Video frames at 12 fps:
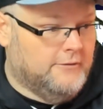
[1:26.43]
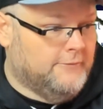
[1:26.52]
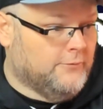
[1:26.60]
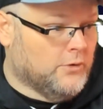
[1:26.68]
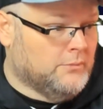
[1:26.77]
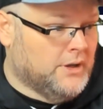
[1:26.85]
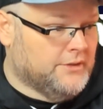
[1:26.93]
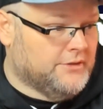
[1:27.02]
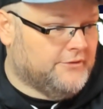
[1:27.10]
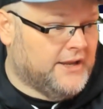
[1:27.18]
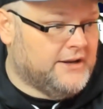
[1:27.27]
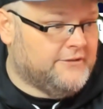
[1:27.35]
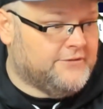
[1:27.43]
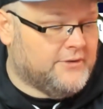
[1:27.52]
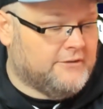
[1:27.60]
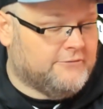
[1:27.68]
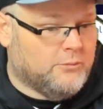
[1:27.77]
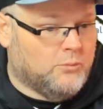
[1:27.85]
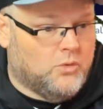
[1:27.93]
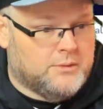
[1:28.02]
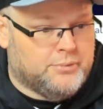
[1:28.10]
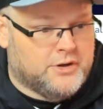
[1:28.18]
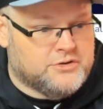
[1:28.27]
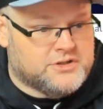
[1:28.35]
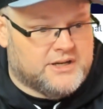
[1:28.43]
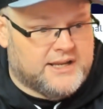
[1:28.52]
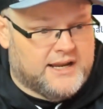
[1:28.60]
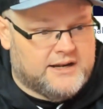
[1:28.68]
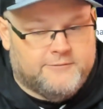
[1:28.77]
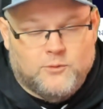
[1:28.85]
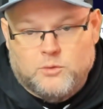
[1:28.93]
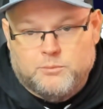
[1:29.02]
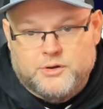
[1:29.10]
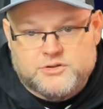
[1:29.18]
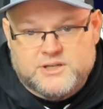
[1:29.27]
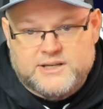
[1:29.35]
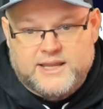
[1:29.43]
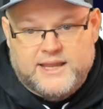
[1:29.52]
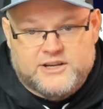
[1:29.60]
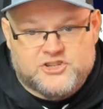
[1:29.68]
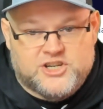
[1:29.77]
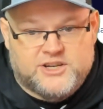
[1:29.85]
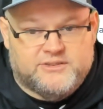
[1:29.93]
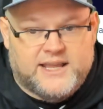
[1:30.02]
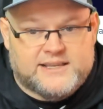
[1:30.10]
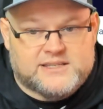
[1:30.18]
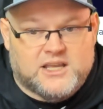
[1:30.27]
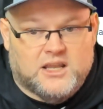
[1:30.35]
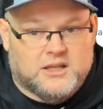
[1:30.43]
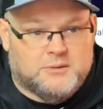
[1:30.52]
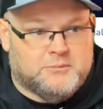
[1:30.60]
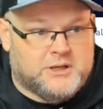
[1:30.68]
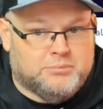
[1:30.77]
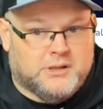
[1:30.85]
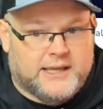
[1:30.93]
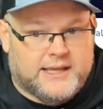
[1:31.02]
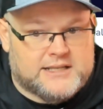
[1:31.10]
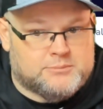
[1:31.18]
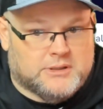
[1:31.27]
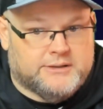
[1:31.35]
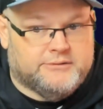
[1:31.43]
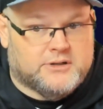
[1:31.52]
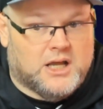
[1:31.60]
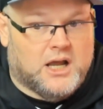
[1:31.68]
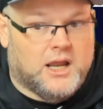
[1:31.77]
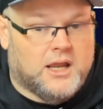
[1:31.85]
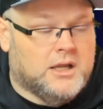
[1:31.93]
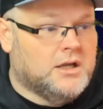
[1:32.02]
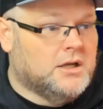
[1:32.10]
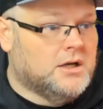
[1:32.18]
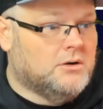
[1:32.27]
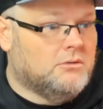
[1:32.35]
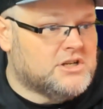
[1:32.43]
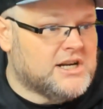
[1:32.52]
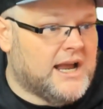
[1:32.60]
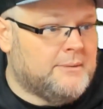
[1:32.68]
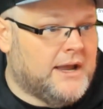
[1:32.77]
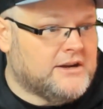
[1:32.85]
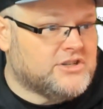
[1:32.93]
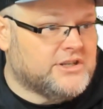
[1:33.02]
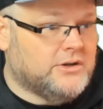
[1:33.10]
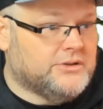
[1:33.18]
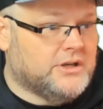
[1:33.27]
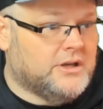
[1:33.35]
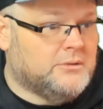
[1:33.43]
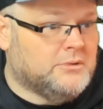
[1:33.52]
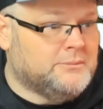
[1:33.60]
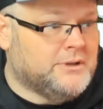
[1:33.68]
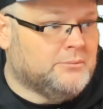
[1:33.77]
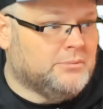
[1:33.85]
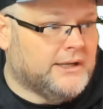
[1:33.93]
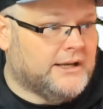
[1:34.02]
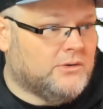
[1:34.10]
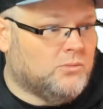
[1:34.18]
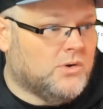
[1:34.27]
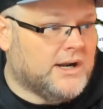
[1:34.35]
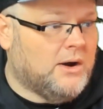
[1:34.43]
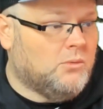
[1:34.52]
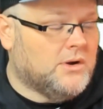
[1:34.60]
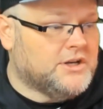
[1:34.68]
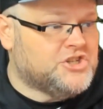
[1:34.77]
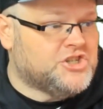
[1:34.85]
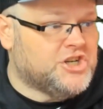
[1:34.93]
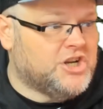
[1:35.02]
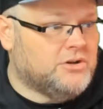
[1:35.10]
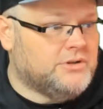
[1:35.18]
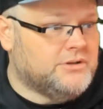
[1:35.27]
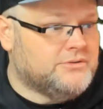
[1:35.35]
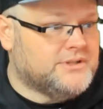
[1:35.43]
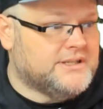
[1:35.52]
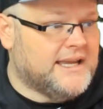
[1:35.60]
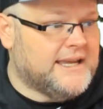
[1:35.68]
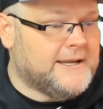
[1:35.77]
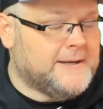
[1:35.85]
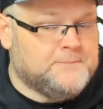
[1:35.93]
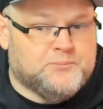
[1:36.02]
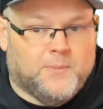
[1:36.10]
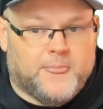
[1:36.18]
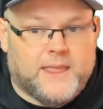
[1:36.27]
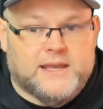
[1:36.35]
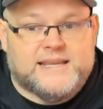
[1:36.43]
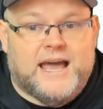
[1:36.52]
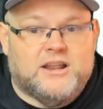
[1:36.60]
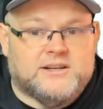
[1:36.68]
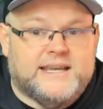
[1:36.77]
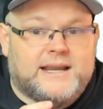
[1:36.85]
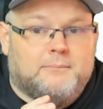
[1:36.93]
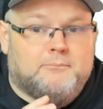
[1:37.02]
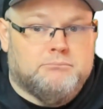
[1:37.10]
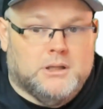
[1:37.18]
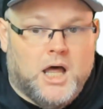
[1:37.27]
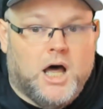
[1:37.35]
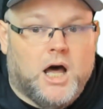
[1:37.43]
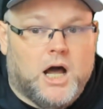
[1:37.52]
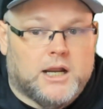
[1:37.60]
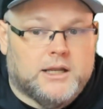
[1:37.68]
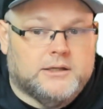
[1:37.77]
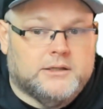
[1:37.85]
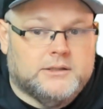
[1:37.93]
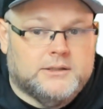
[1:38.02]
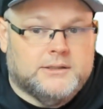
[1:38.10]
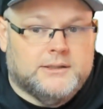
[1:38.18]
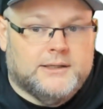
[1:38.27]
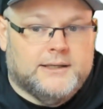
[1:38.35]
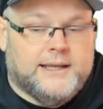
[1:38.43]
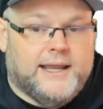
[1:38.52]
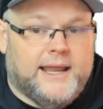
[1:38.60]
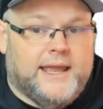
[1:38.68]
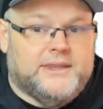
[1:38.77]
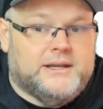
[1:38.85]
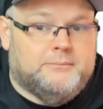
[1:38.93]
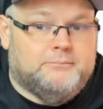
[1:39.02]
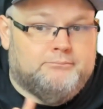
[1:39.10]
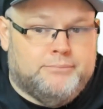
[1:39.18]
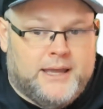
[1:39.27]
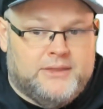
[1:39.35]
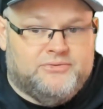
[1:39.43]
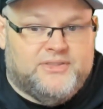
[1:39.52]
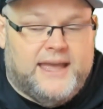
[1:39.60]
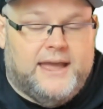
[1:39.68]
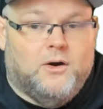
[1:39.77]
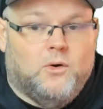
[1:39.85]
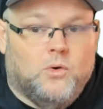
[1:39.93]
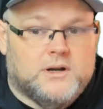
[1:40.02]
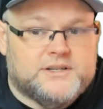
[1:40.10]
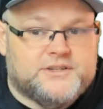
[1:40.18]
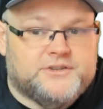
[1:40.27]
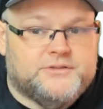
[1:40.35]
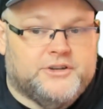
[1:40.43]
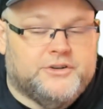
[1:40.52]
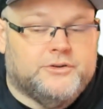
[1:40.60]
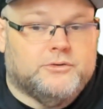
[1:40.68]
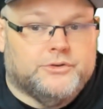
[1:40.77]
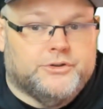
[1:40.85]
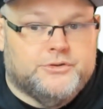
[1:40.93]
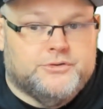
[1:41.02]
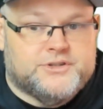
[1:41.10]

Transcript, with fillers: for a month. Anything from 1 post a day to 4 posts a day, and she even has unlimited plans, believe it or not, which I'm actually on the unlimited plan. And what I want to show you today is how to take a blog and then embed that onto the Google News